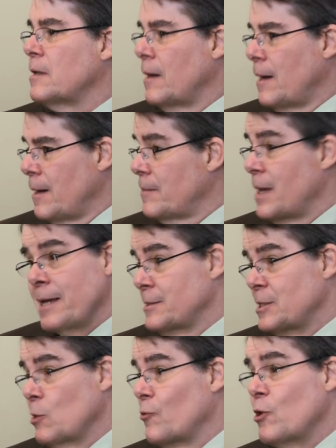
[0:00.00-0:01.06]
And
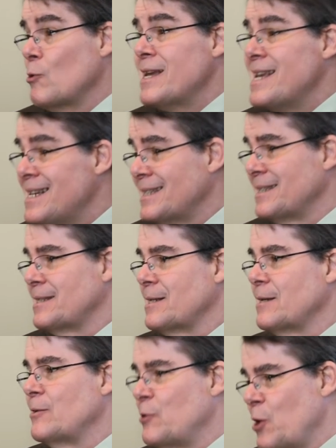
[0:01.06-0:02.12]
so there
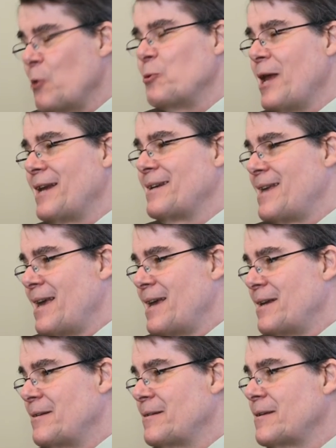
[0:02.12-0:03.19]
is no net
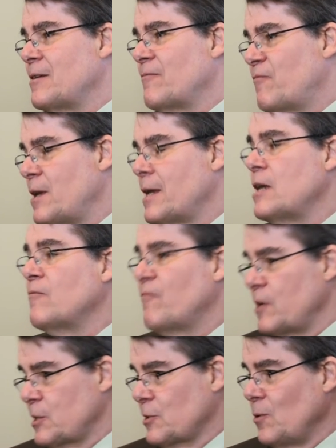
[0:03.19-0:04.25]
gain in
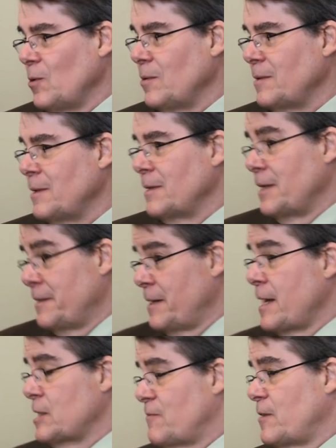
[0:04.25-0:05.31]
the
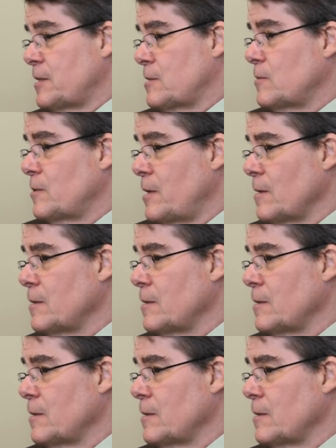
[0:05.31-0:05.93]
next fiscal year.